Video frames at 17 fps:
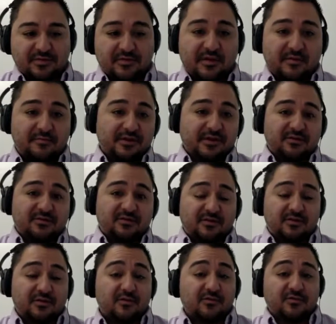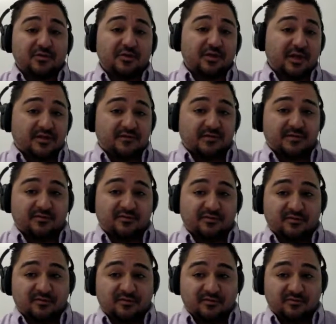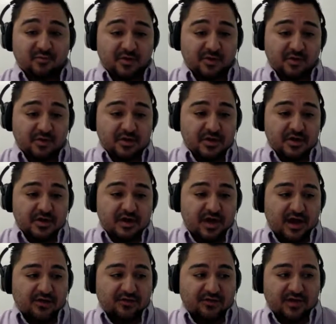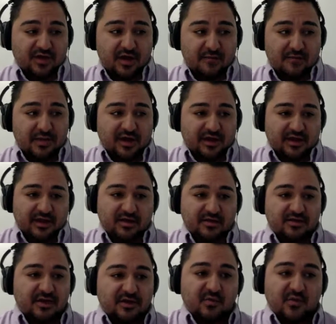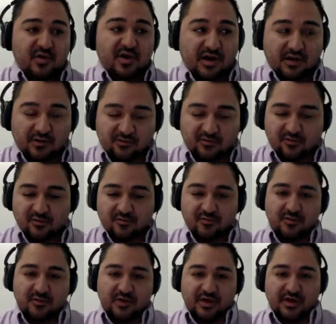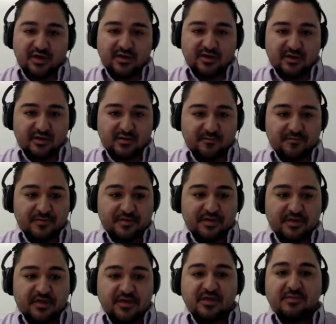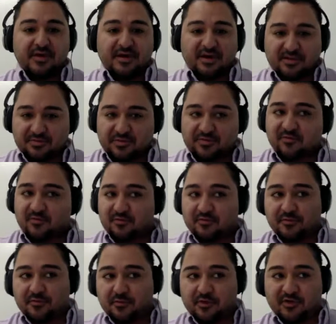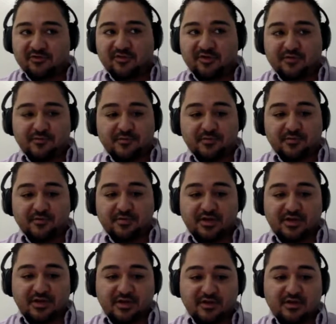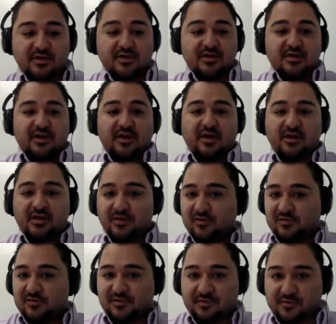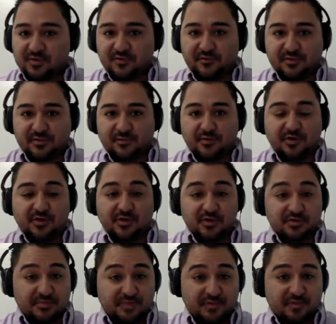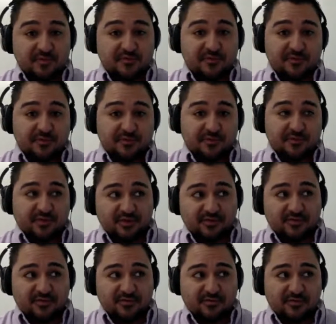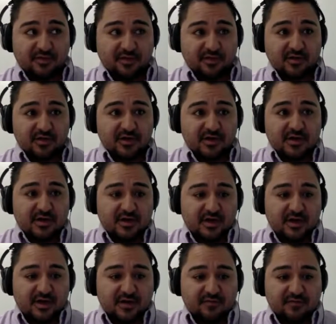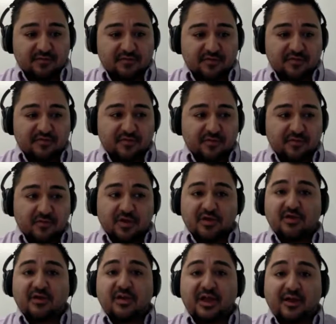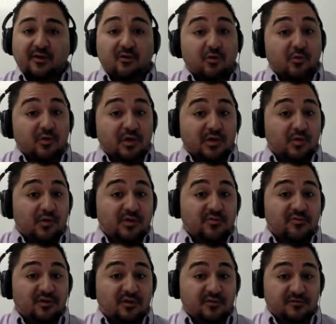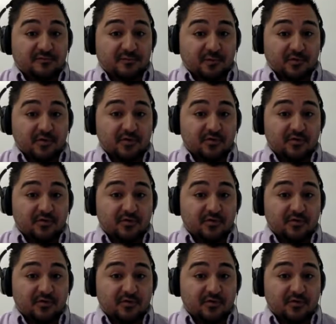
That being said, there were still a lot of instances where, say, a back-end data warehouse server, a key management server, for example, needed a huge CPU footprint, a huge memory footprint that something ephemeral like cloud really wouldn't solve for.